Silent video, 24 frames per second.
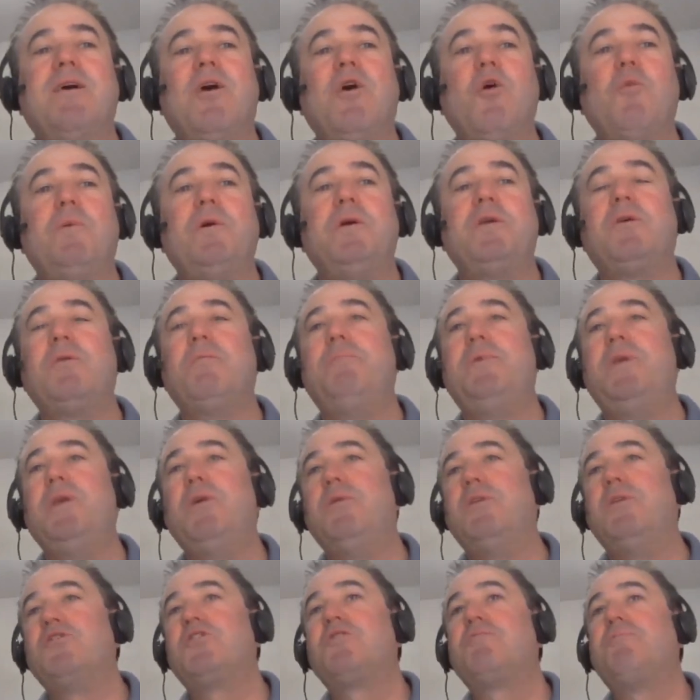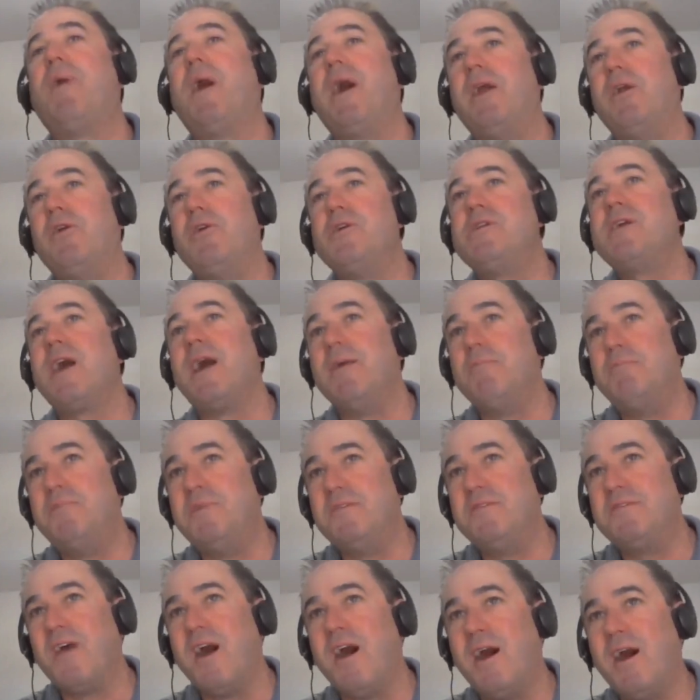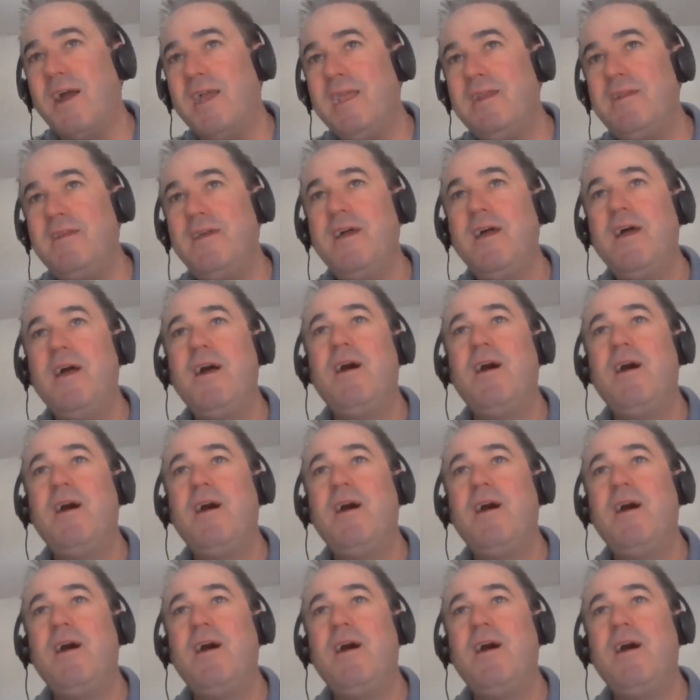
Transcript: open compute inspired type design.